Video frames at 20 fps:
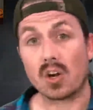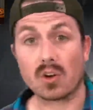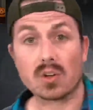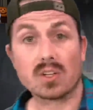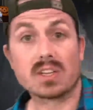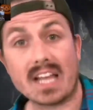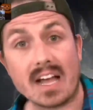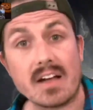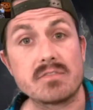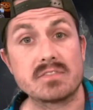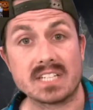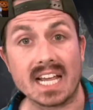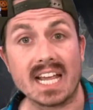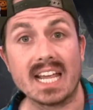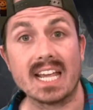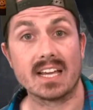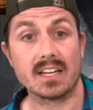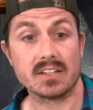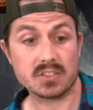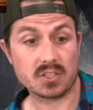her left
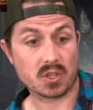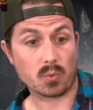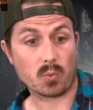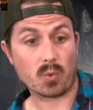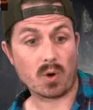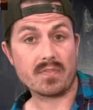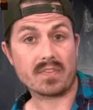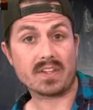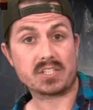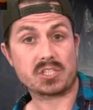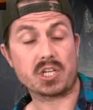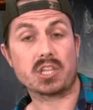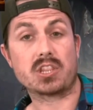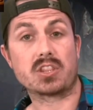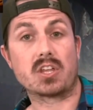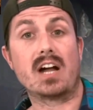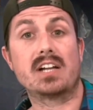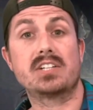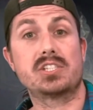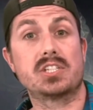hand, the one that she
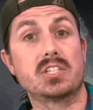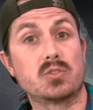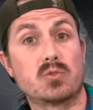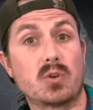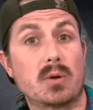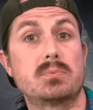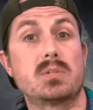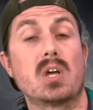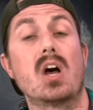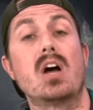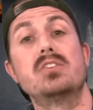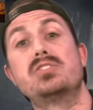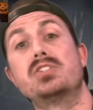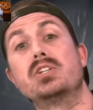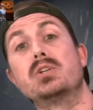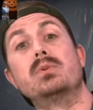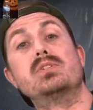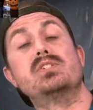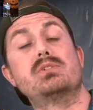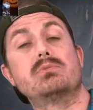thought she had gripped
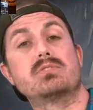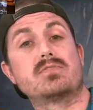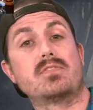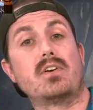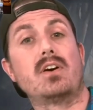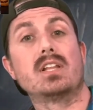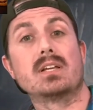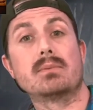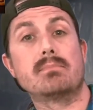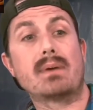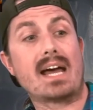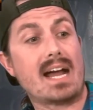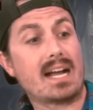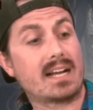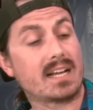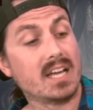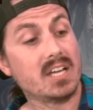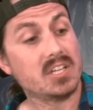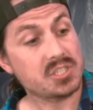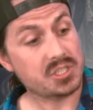onto when she was falling
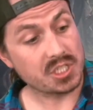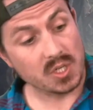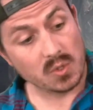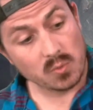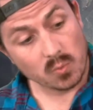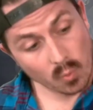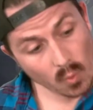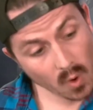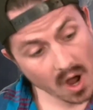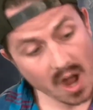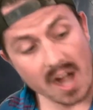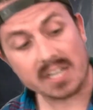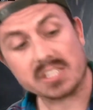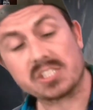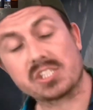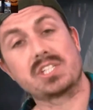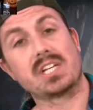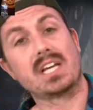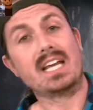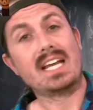back. She
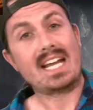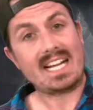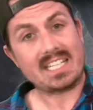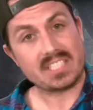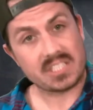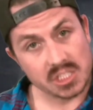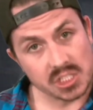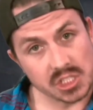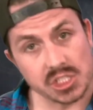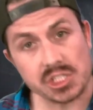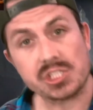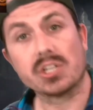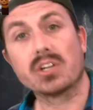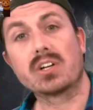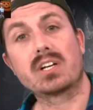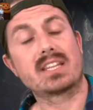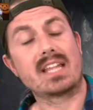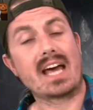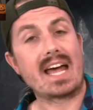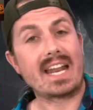watched as he
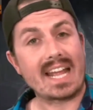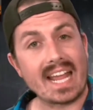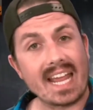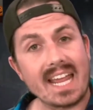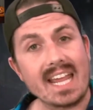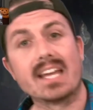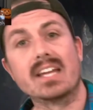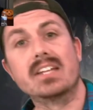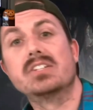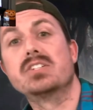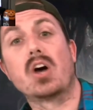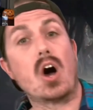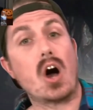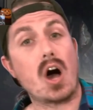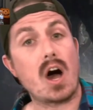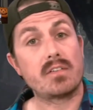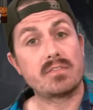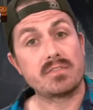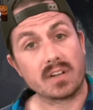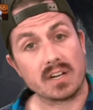shook that hand
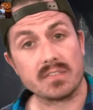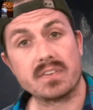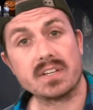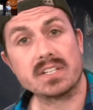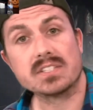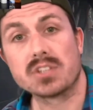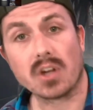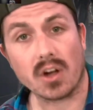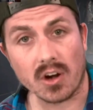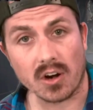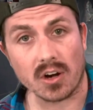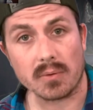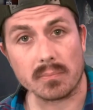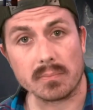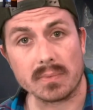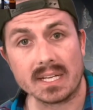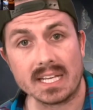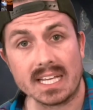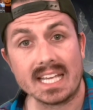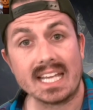off of his arm.
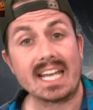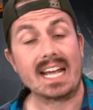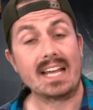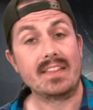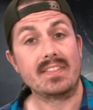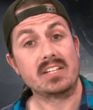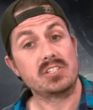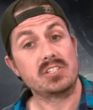And